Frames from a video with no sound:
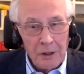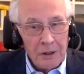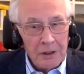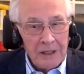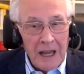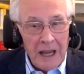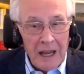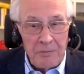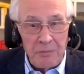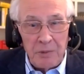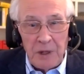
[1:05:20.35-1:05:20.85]

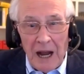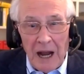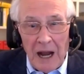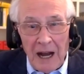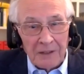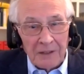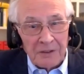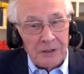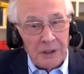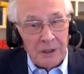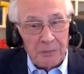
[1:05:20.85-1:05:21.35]
can be
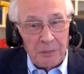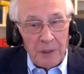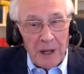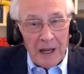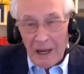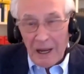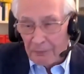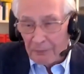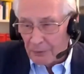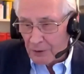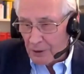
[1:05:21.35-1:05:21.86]
answered by
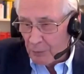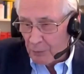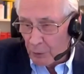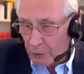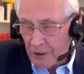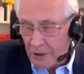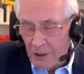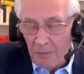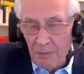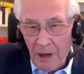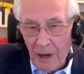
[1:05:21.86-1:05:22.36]

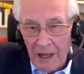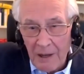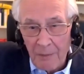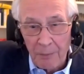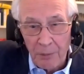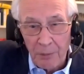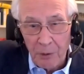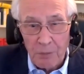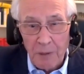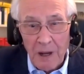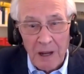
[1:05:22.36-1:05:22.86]
everybody by
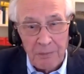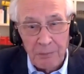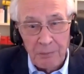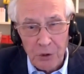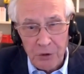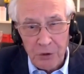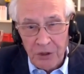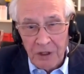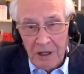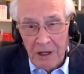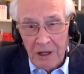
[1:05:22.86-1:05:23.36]

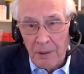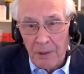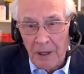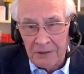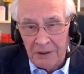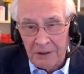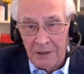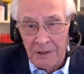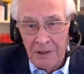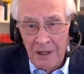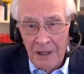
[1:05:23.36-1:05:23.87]
pushing a
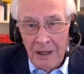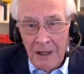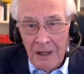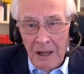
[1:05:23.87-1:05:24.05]
button,